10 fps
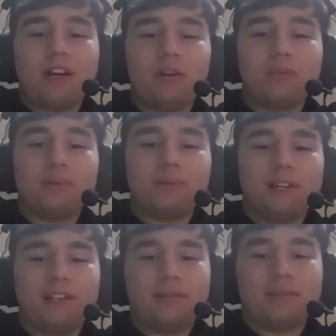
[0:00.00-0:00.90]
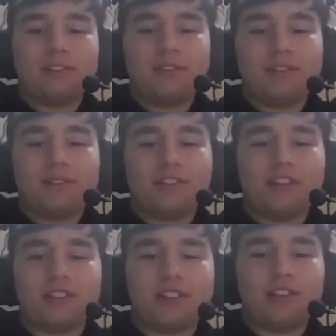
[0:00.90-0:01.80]
put my number 7 and change the
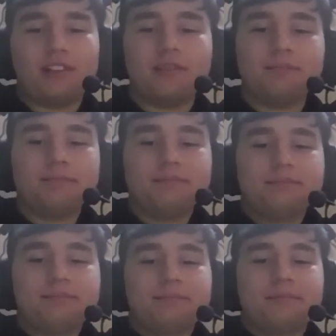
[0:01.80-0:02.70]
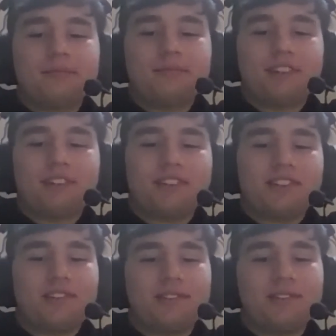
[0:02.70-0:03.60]
color. That's
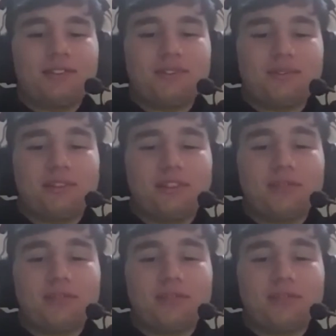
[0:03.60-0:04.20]
just really it.